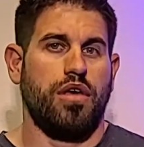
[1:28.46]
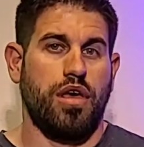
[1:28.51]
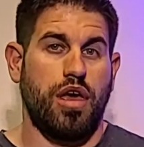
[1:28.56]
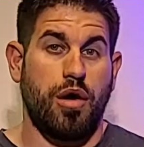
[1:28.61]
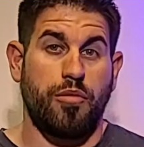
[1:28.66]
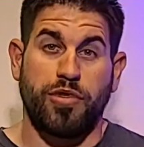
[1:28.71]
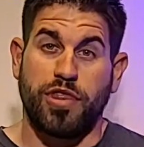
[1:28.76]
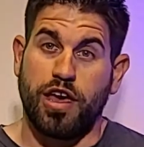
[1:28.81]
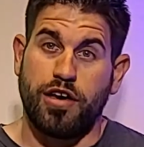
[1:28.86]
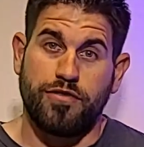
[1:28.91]

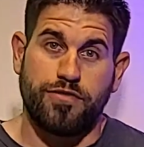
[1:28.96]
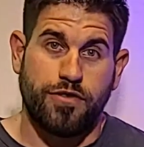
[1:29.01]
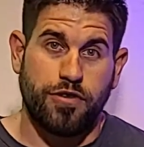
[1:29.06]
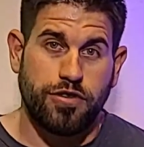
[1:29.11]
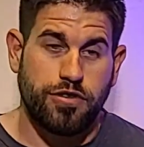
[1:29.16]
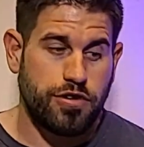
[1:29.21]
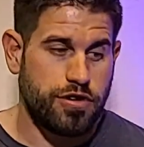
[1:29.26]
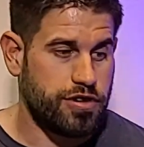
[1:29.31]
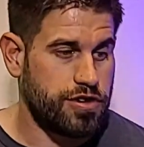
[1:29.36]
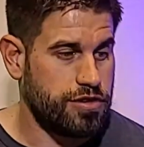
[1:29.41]
And without
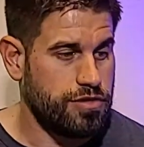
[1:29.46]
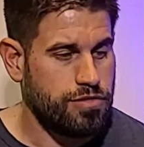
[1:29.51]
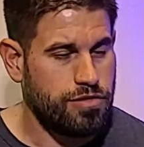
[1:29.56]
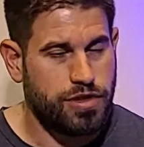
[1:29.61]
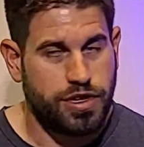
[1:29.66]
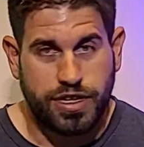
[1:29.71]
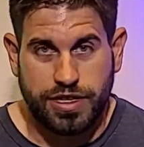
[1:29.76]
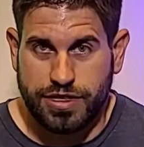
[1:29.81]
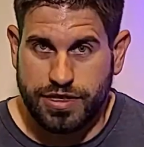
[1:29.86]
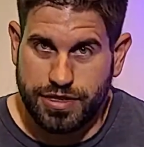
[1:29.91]
further ado,
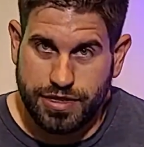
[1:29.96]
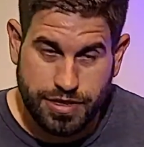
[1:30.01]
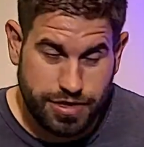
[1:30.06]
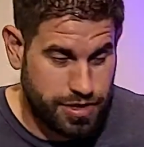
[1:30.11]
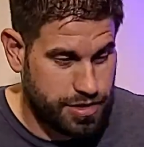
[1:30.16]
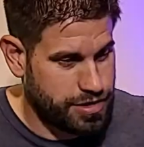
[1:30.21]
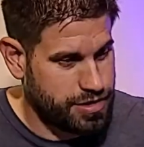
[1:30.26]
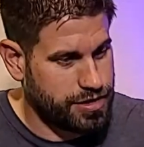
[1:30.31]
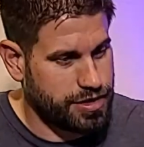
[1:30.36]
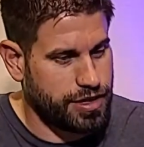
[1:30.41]
let's
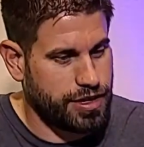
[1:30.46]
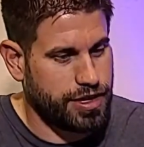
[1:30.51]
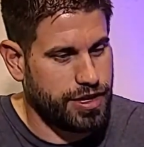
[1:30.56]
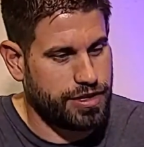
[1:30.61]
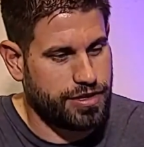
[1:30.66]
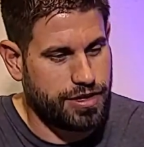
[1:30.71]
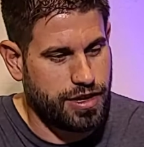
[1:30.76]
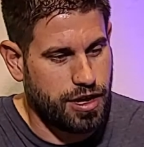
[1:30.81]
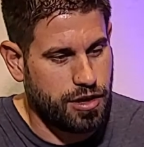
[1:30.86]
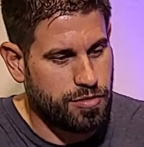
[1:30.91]

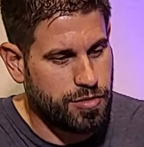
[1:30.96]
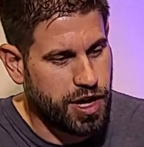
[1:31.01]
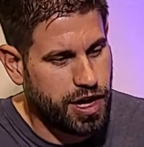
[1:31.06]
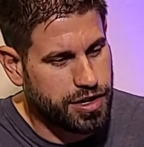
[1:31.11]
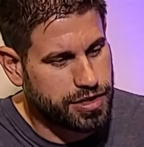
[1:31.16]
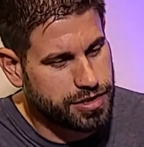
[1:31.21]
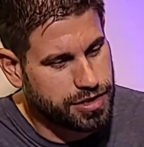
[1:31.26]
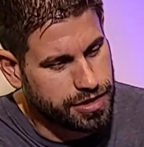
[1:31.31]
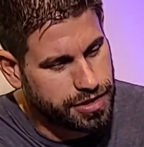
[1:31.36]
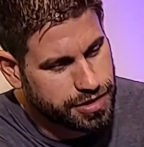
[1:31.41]
get to
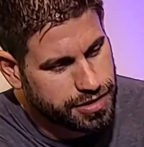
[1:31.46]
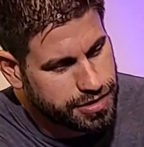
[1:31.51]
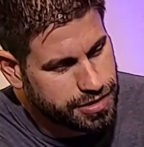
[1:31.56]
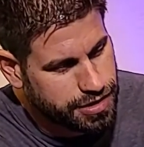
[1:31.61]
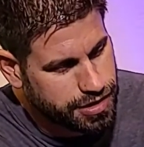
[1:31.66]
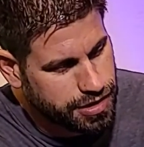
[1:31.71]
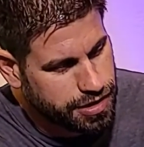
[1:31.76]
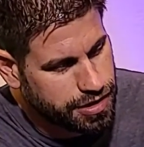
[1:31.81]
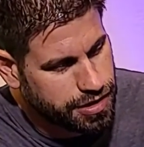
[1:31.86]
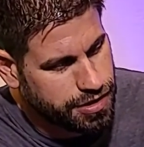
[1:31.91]
unboxing this
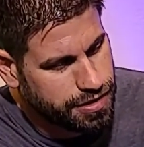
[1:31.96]
thing.